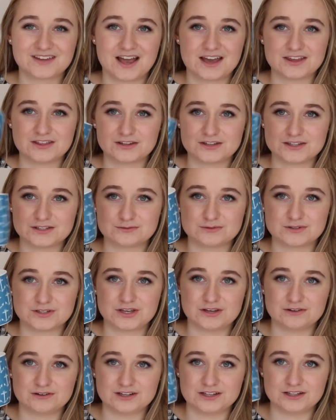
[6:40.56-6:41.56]
I thought this was a
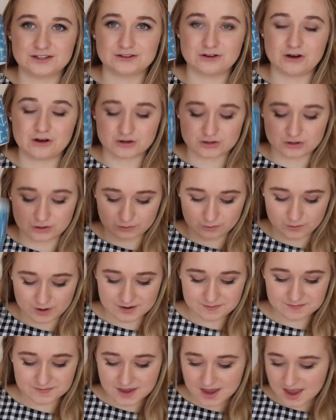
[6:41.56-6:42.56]
cute little nautical
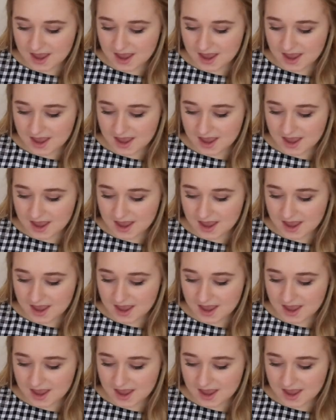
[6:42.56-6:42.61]
one.